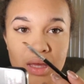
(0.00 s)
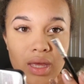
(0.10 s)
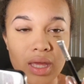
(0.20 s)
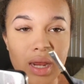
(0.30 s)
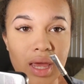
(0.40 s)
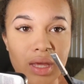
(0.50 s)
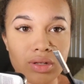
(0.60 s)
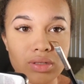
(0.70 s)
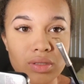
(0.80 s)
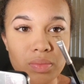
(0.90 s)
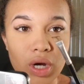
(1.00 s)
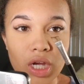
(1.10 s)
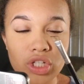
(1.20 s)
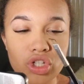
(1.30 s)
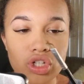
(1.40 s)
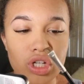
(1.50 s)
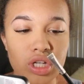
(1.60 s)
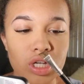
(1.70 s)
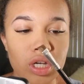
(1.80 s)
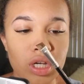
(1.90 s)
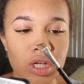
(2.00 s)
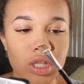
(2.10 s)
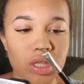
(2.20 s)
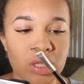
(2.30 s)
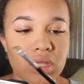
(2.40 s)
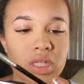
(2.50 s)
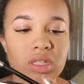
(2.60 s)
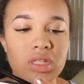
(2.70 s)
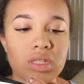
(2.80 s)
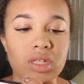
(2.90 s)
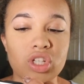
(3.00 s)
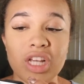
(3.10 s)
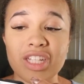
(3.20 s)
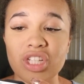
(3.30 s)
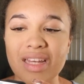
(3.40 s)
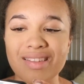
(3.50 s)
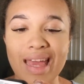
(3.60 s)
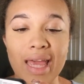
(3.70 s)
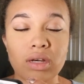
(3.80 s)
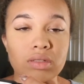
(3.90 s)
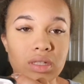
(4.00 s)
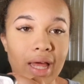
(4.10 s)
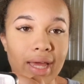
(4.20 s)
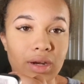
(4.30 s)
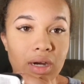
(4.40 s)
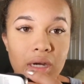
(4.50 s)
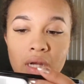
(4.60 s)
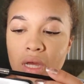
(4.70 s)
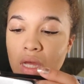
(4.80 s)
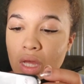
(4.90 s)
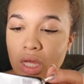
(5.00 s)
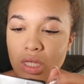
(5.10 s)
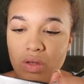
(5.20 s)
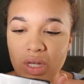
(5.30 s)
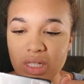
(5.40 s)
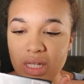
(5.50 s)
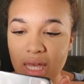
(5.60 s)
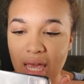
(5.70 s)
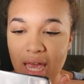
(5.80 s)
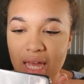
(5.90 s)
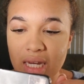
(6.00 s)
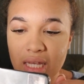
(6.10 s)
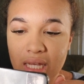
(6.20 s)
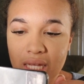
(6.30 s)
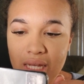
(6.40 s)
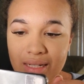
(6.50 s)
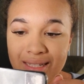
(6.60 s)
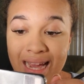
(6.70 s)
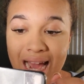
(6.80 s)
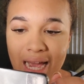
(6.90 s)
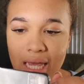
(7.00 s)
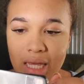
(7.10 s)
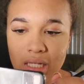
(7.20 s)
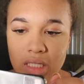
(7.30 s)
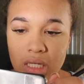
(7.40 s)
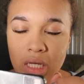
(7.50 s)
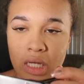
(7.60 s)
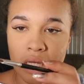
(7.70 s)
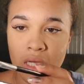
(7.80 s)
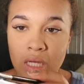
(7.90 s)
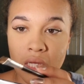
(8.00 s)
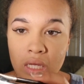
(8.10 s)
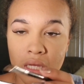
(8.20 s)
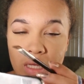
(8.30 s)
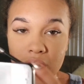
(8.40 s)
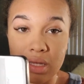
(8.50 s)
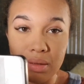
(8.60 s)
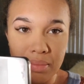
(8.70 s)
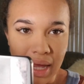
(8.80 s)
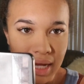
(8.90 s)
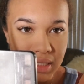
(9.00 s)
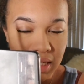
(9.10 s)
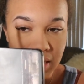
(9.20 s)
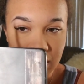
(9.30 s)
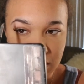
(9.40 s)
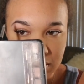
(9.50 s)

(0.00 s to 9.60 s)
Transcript: an angled brush. It says angled liner. You can take any tight, compacted